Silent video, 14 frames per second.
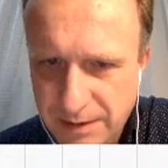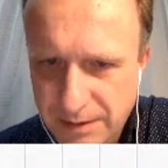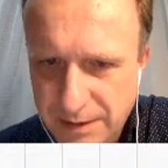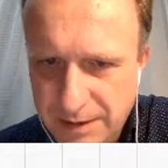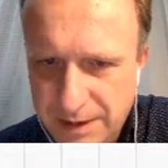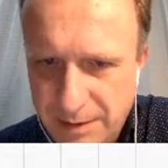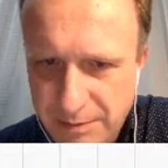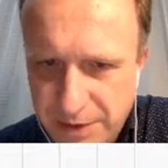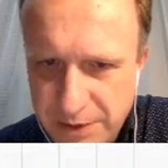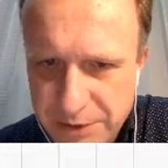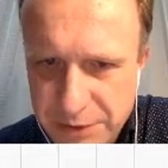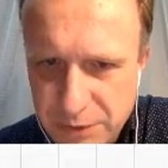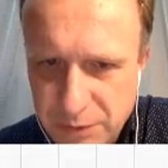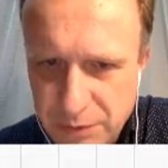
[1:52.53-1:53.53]
number
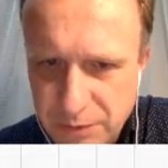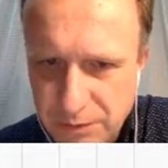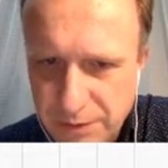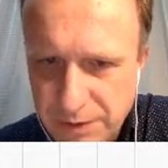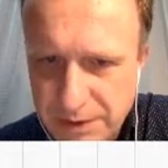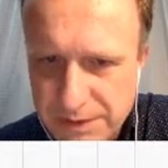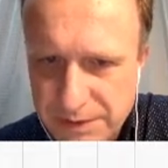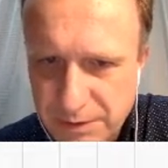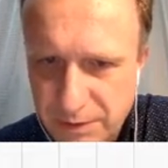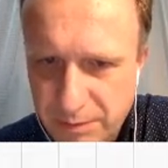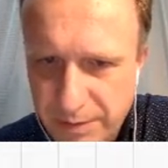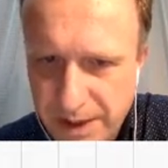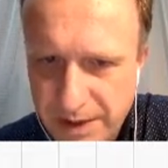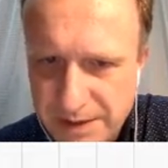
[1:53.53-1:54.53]
2 is your
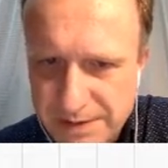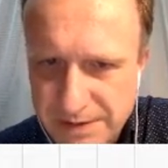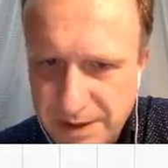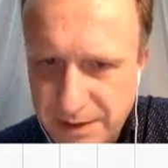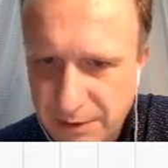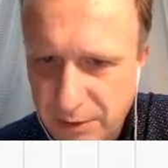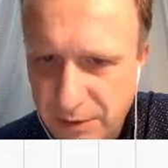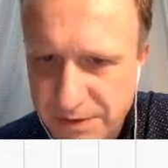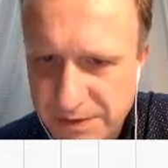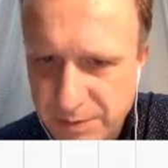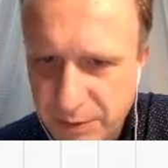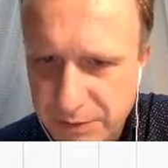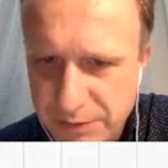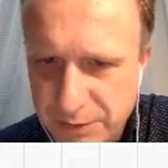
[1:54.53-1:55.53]
base and
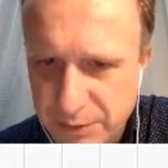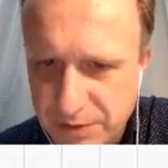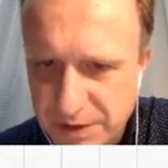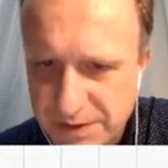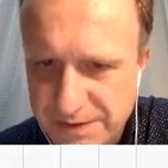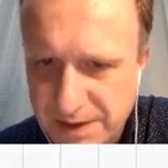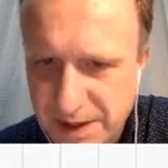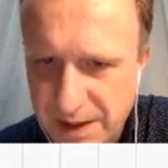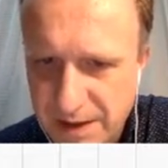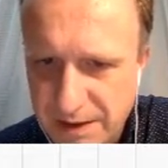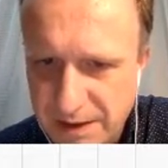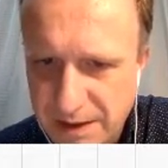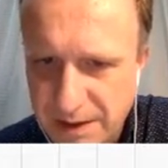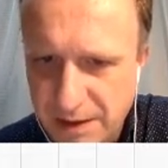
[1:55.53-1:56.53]
corresponds to this a
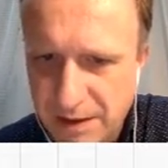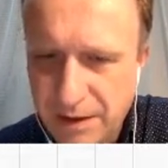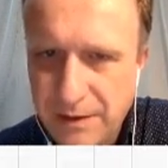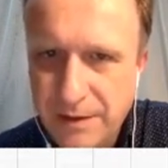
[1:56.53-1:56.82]
here,